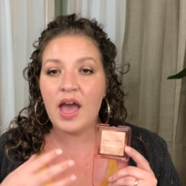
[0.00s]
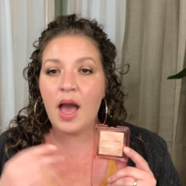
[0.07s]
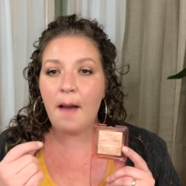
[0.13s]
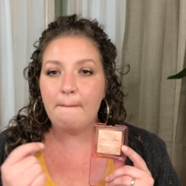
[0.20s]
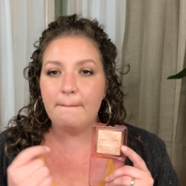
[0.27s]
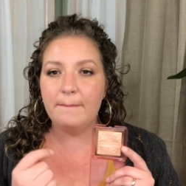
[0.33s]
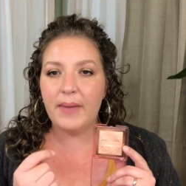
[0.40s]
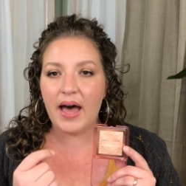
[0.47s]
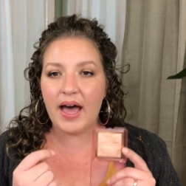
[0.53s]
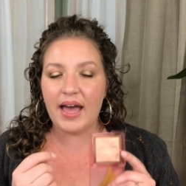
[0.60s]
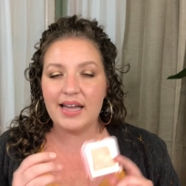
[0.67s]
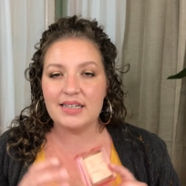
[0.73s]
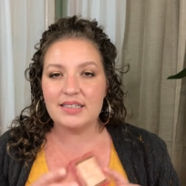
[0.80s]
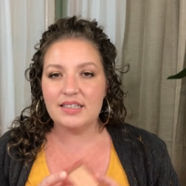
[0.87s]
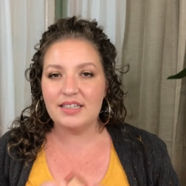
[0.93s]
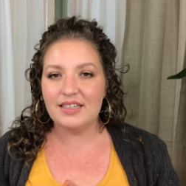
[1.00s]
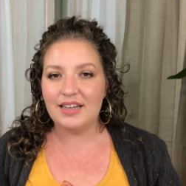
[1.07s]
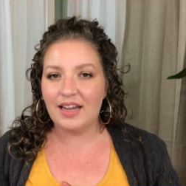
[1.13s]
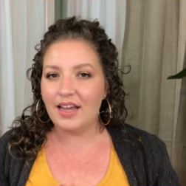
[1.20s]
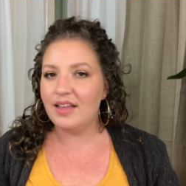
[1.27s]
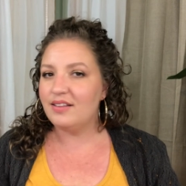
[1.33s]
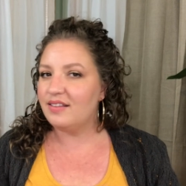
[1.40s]
but
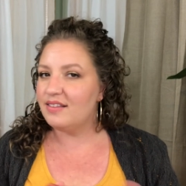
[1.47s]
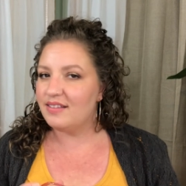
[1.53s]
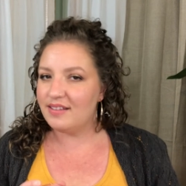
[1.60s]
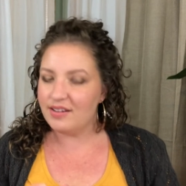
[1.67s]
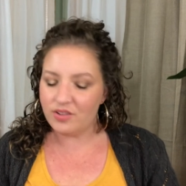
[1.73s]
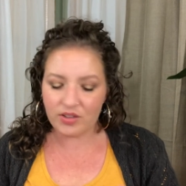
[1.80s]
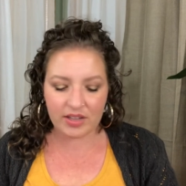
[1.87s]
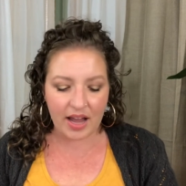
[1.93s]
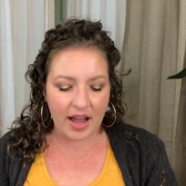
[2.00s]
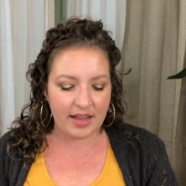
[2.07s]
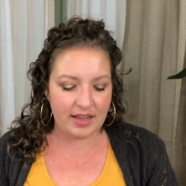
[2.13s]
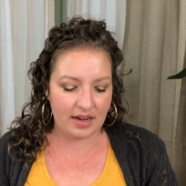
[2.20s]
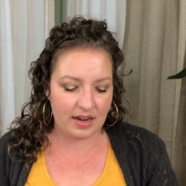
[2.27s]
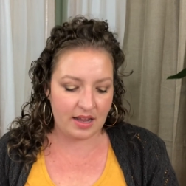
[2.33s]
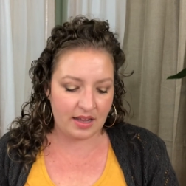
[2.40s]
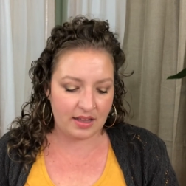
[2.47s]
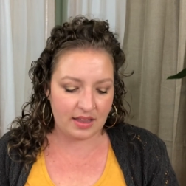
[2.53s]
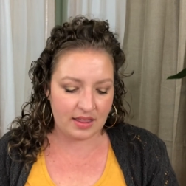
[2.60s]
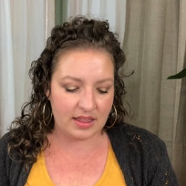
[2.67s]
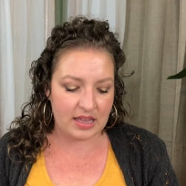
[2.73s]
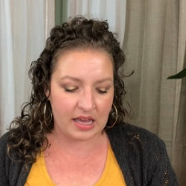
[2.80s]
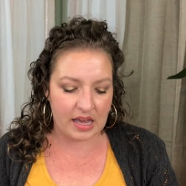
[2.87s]
it's still not
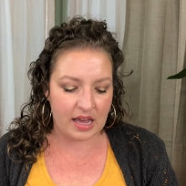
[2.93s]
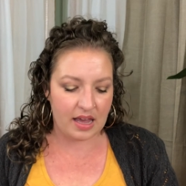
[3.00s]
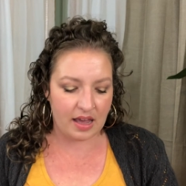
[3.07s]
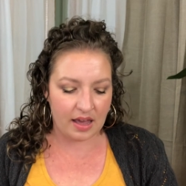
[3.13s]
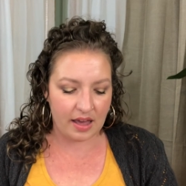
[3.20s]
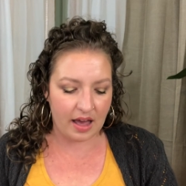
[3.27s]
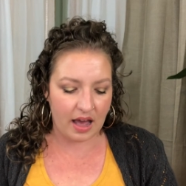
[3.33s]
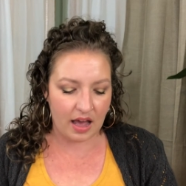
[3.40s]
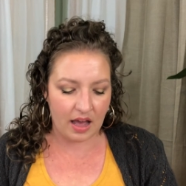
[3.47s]
getting the